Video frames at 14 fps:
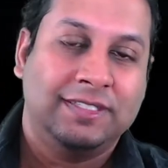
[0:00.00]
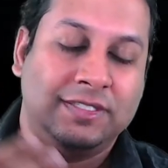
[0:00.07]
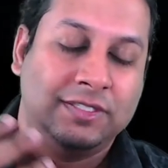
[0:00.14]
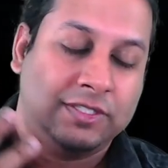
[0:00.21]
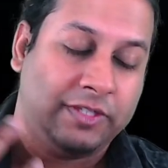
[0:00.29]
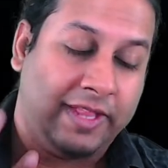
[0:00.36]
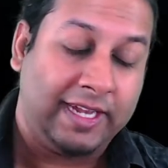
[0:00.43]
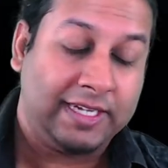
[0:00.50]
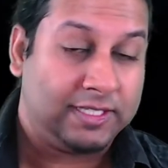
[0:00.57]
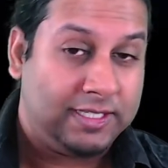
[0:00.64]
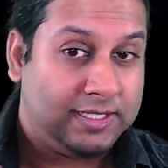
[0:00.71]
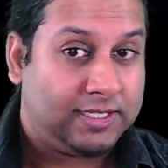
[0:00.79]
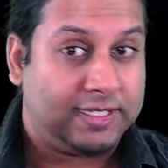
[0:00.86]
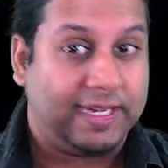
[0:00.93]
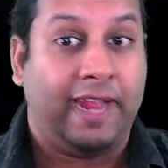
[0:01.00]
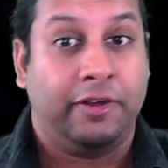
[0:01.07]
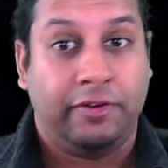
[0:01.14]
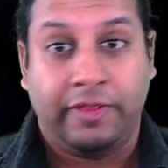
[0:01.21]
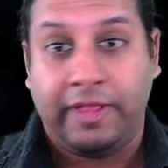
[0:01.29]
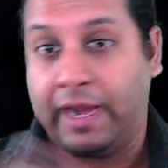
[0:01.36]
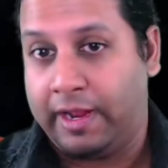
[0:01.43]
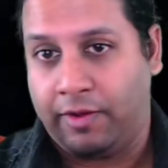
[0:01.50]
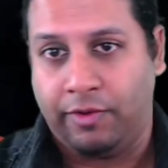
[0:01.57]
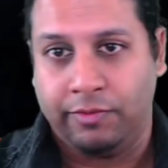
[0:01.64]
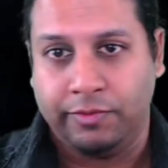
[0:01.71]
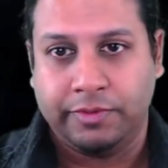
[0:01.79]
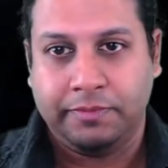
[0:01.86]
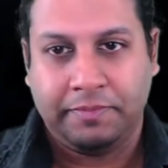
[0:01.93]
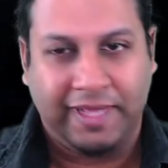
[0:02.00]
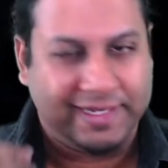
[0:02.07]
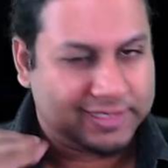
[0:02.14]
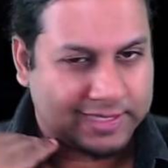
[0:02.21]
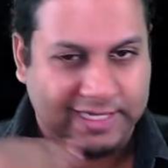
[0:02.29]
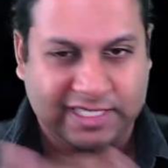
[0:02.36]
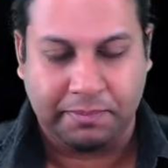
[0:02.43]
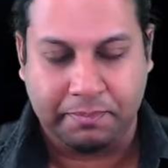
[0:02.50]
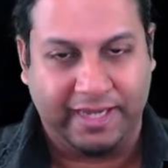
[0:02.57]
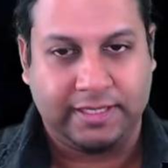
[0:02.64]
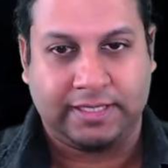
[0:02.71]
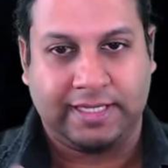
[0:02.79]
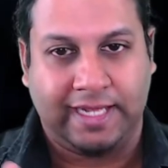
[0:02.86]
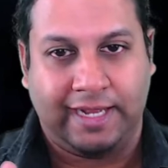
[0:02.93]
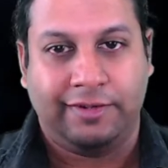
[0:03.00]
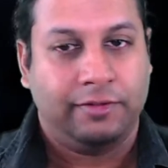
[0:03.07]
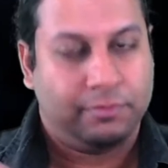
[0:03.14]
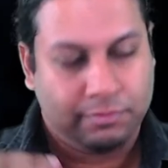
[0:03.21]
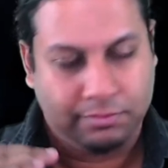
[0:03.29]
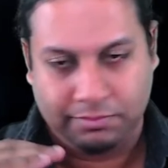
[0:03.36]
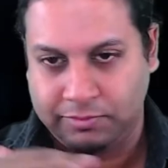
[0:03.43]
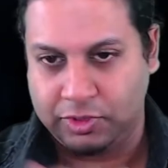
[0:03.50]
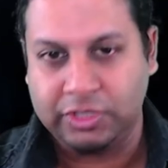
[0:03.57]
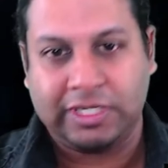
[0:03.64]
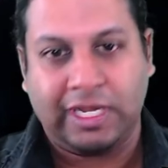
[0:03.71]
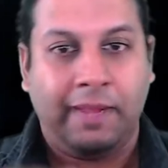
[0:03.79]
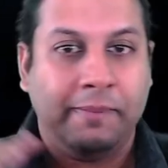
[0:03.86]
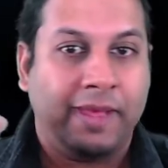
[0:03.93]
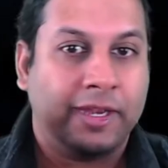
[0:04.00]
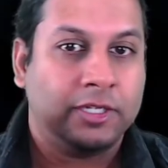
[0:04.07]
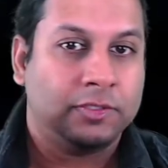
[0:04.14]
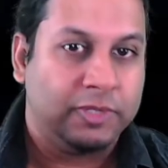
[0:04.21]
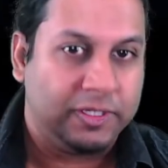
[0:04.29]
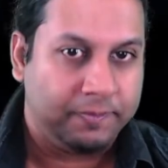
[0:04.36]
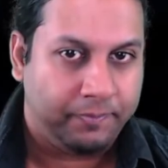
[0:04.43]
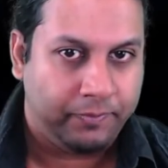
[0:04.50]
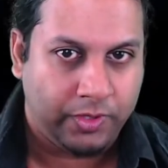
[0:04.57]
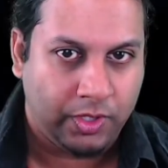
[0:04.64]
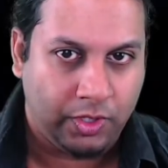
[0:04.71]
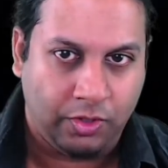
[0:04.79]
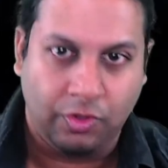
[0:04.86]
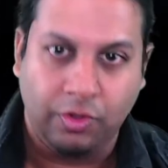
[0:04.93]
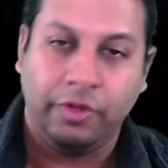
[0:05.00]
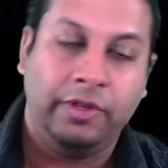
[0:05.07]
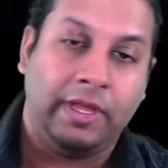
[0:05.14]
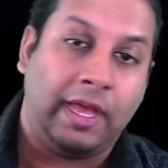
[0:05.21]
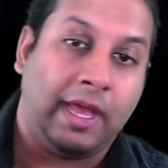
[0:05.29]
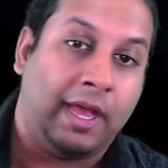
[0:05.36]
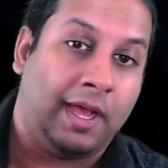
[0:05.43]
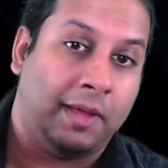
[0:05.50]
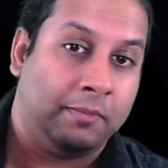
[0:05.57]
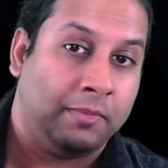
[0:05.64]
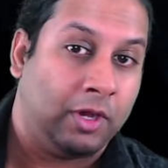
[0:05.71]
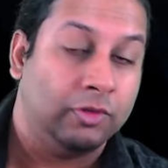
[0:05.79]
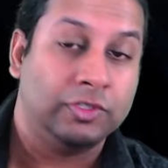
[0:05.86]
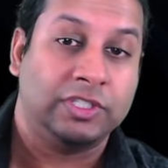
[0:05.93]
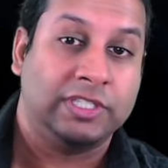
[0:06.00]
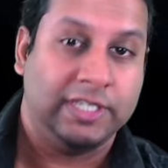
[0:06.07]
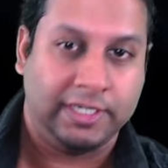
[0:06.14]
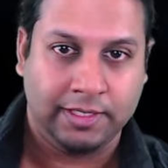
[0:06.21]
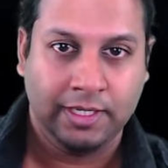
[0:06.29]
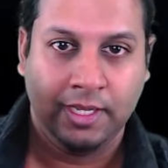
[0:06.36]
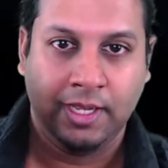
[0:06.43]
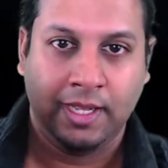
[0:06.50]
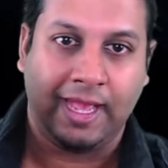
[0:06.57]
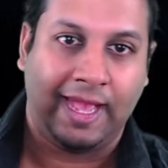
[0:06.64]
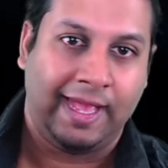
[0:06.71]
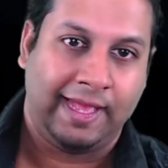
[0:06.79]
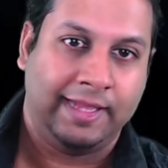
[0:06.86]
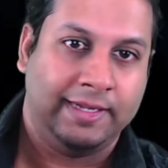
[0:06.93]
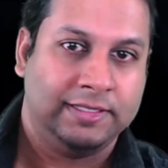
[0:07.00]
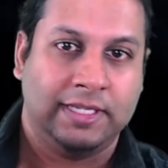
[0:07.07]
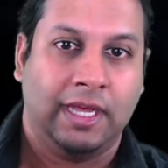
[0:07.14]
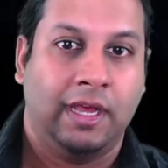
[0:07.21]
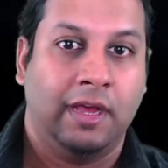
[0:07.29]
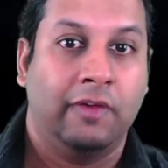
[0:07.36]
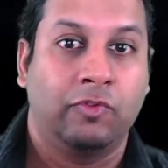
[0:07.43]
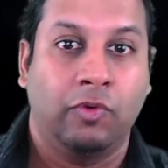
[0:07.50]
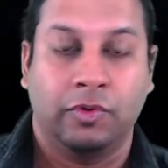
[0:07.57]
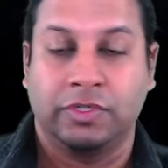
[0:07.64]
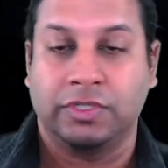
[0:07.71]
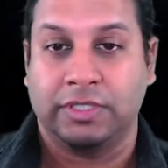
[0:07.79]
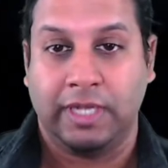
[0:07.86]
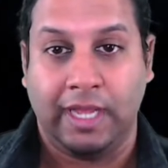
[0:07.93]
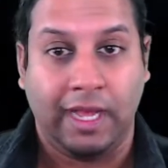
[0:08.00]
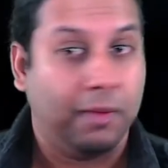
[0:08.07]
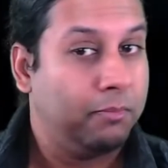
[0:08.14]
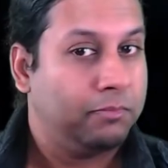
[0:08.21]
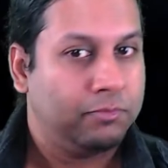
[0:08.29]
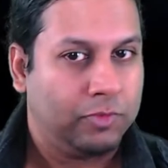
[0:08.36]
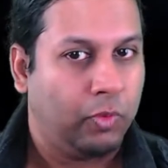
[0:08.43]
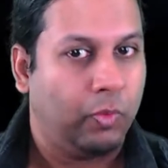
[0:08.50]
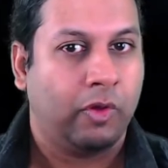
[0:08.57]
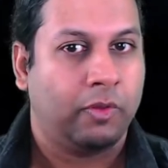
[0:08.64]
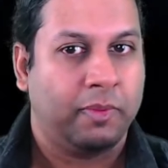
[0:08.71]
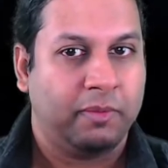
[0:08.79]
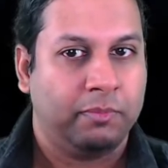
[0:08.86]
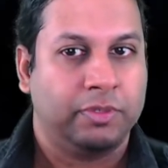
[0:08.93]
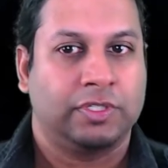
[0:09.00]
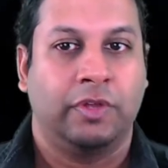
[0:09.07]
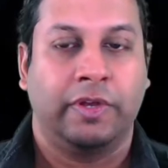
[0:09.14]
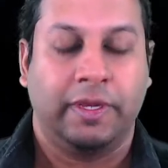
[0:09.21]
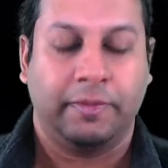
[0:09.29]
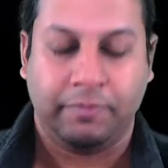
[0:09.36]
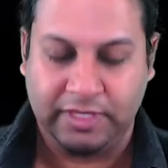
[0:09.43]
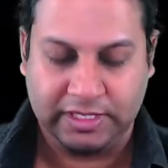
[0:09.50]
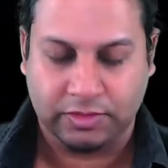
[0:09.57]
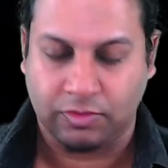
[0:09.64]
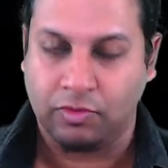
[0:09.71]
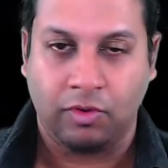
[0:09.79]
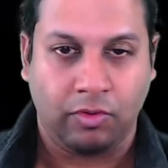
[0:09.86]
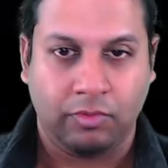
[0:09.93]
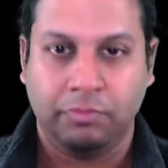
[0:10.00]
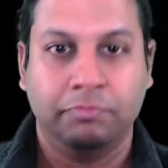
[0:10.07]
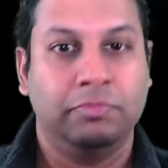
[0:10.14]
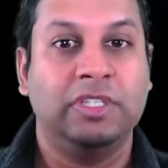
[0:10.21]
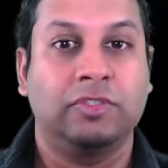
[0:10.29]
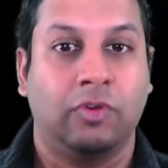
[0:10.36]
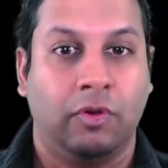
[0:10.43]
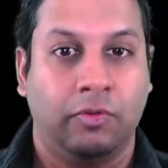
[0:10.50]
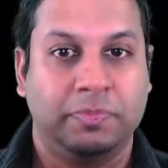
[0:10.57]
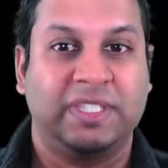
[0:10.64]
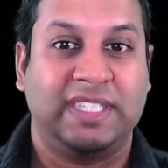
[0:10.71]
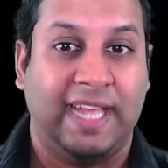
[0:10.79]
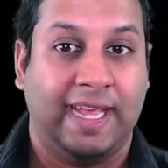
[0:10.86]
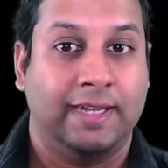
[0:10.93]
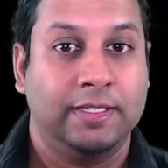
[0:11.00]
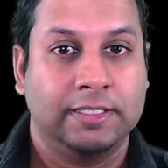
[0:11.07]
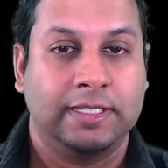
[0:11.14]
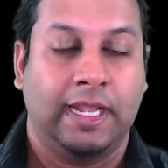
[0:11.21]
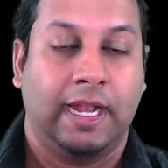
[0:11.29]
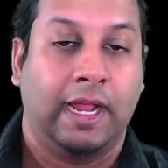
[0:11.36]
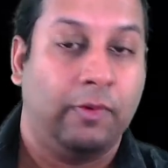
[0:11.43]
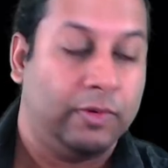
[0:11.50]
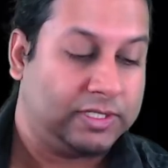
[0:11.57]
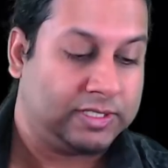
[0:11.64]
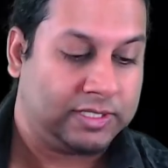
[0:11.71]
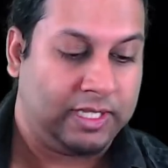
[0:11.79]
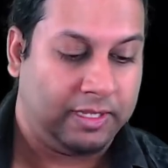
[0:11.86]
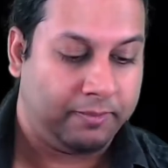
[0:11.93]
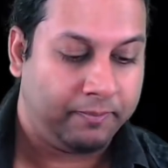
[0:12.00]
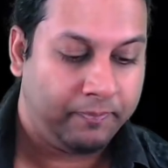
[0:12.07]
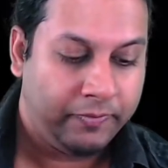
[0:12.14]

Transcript: So that is the standard that I hold. That's a base standard. Good time management, good hosting, and of course the welcoming persona. These are all standards that I always keep.